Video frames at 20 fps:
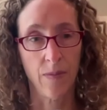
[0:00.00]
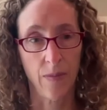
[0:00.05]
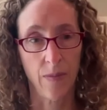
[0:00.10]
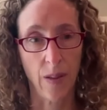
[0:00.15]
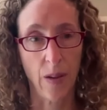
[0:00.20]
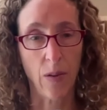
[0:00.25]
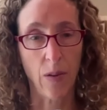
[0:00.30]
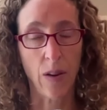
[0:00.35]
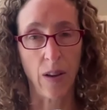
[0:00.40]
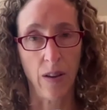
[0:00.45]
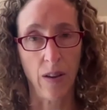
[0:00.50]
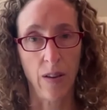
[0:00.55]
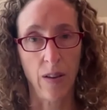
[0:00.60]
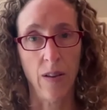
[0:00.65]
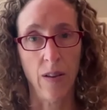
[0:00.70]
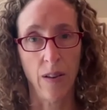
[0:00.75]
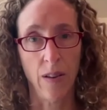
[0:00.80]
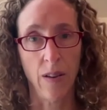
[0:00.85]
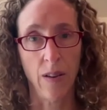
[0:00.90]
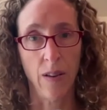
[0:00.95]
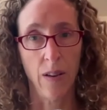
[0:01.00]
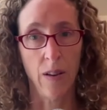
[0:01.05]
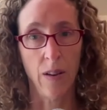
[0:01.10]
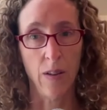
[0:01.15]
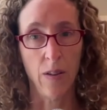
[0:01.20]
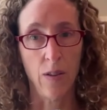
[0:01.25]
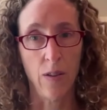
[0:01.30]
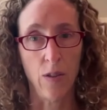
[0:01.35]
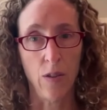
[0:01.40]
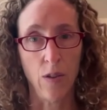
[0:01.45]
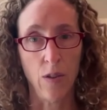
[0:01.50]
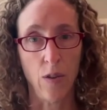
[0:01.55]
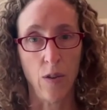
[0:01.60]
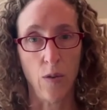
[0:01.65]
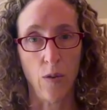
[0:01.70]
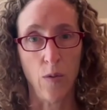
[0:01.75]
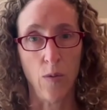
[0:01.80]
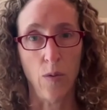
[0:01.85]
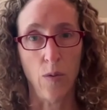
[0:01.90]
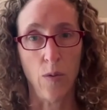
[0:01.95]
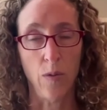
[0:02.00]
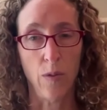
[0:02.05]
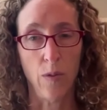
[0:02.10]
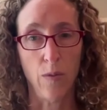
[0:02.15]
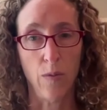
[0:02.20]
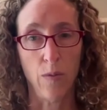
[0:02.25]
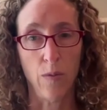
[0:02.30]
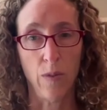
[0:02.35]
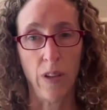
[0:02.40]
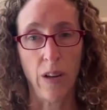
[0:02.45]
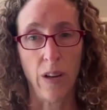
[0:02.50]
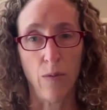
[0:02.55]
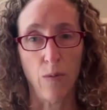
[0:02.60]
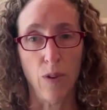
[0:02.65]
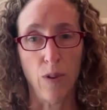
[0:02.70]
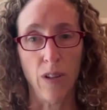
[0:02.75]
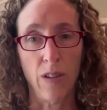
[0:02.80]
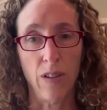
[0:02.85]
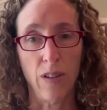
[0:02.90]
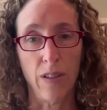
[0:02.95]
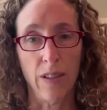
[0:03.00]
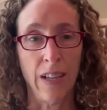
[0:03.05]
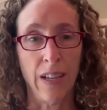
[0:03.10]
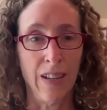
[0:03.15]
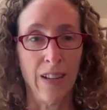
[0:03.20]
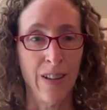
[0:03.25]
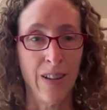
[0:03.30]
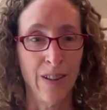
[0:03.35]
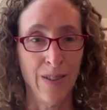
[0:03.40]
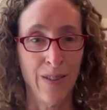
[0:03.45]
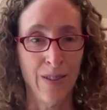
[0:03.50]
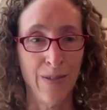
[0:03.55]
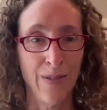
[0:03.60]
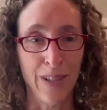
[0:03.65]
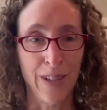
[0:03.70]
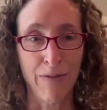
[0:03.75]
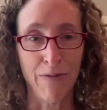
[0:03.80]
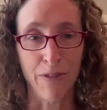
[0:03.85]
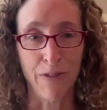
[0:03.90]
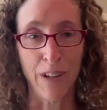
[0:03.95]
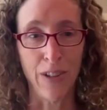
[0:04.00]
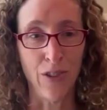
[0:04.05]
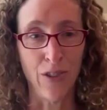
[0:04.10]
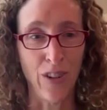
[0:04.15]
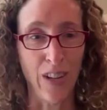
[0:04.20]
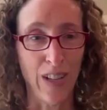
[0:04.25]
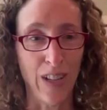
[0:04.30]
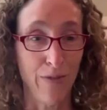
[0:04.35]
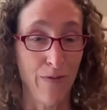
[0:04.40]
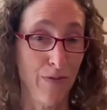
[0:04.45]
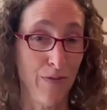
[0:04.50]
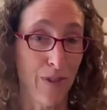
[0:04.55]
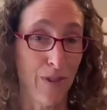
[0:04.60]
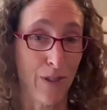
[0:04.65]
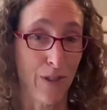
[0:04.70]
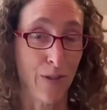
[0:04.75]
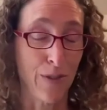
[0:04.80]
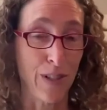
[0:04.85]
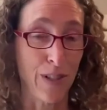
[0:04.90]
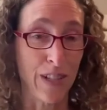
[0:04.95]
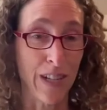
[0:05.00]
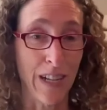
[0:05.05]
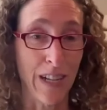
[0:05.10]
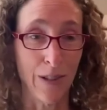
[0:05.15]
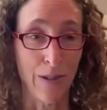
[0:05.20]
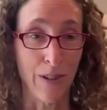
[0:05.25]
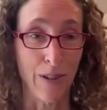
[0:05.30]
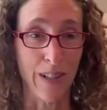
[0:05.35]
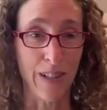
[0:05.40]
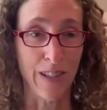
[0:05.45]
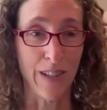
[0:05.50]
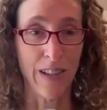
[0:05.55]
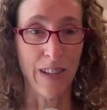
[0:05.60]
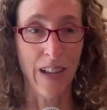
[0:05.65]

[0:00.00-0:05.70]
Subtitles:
Okay. So, yeah, what then differentiates fructose intolerance